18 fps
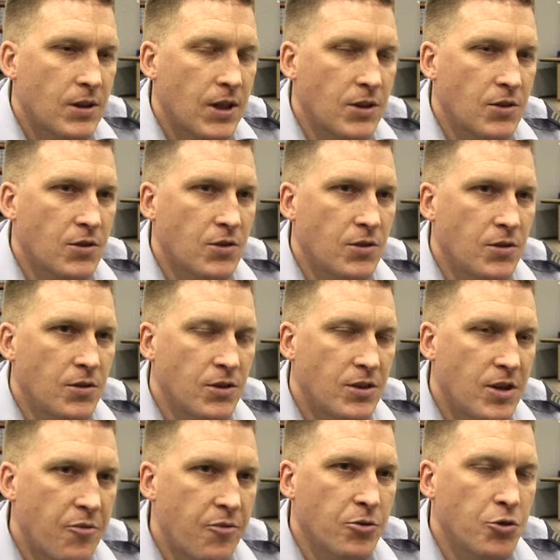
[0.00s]
There's
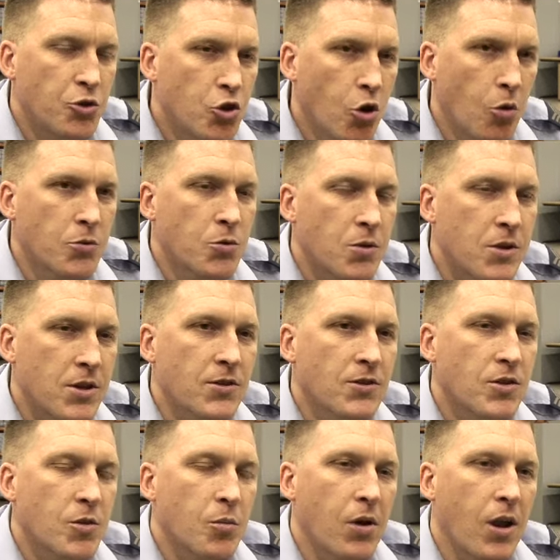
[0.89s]
different jobs within
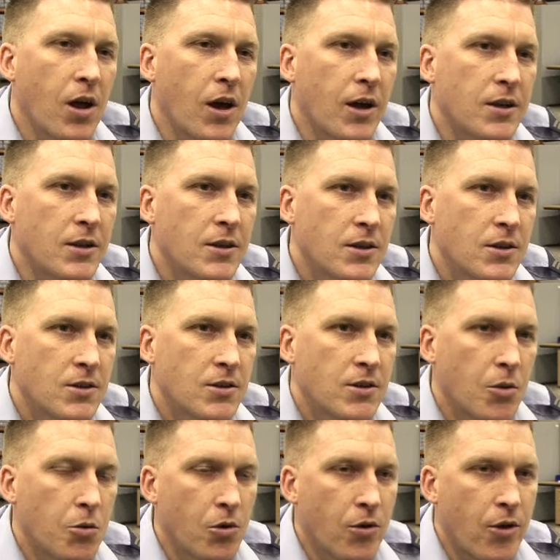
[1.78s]
supply.
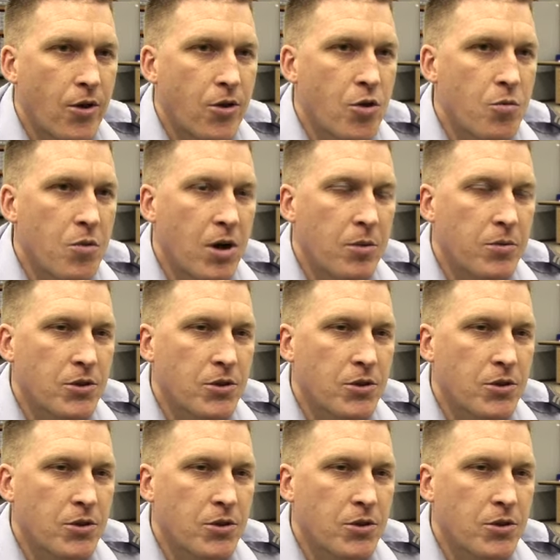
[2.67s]
So although you might